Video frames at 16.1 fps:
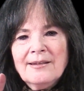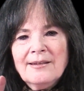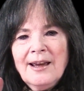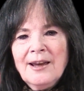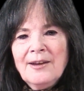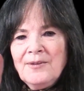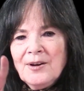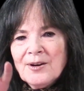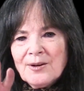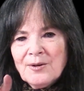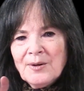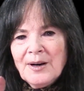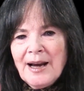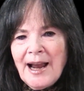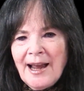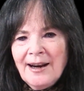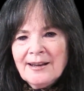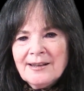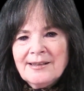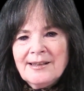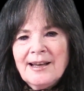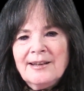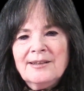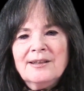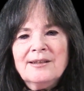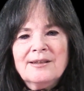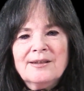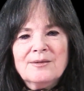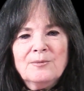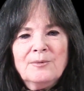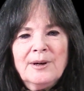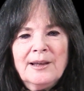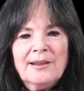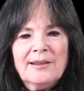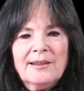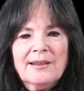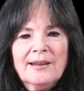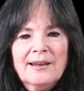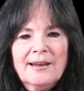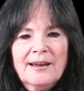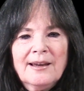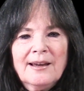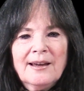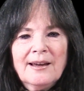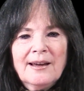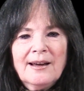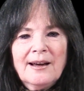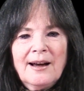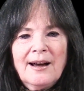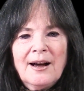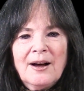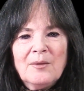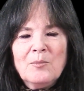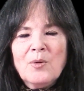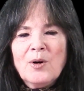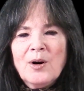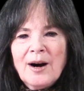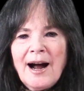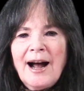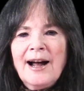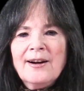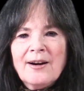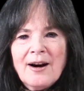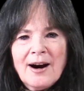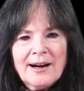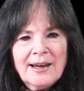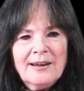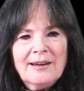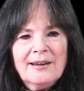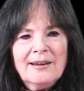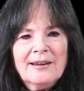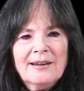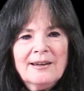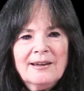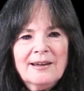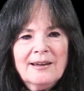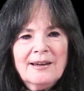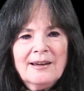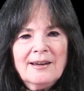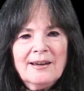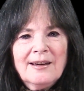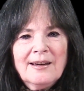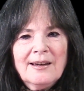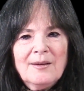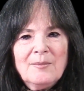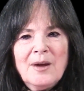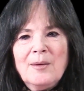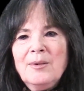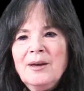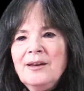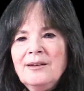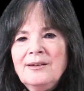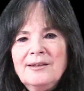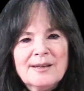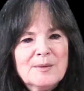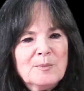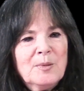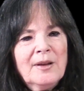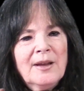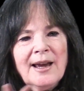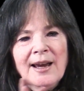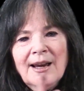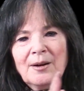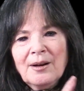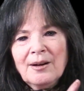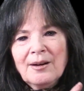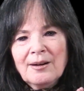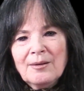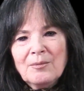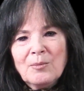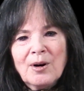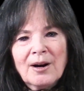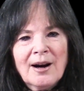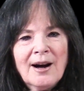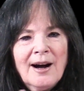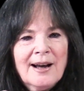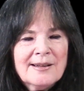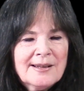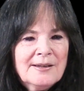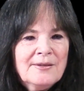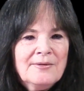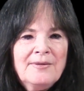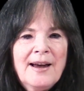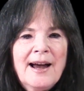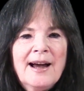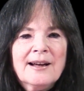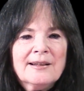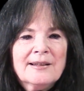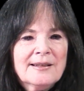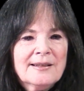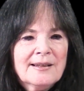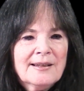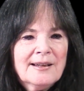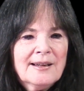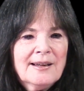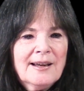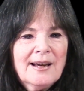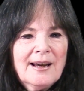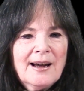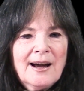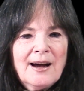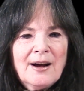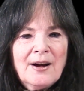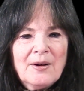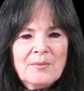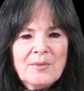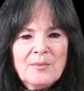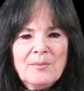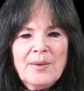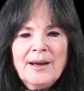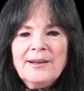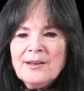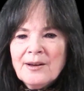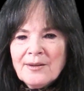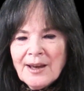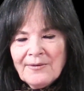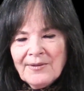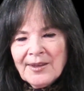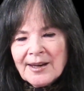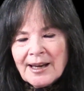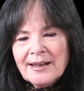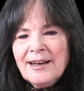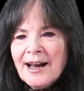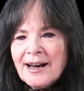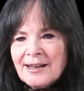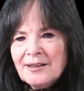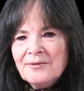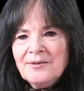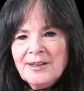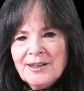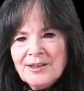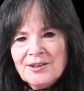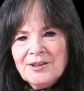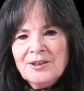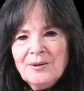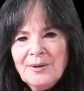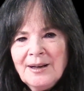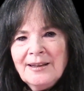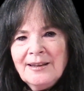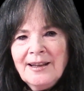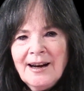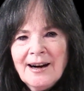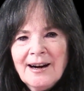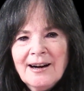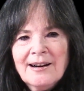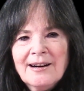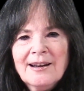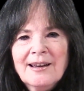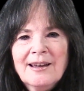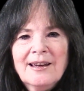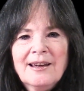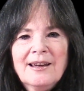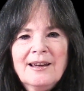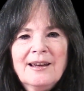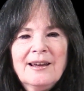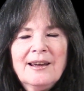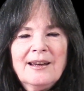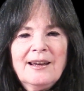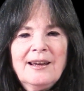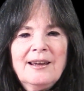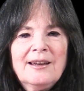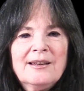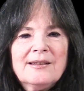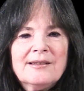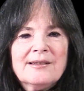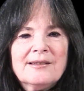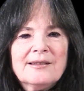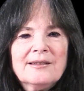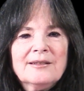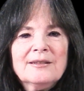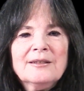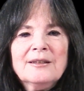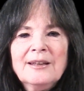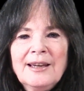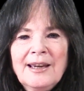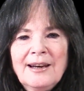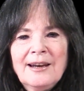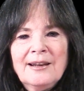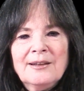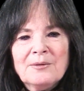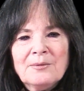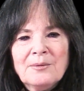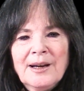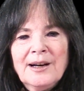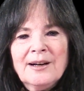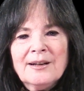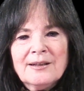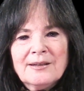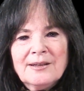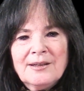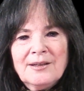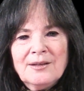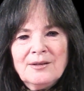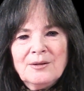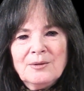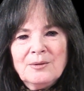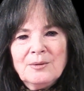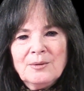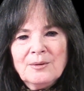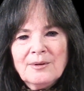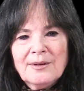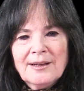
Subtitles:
if you're creating a sentence with more hierarchy, maybe displaying more cause and effect, but if the connective tissue in there is leading the reader to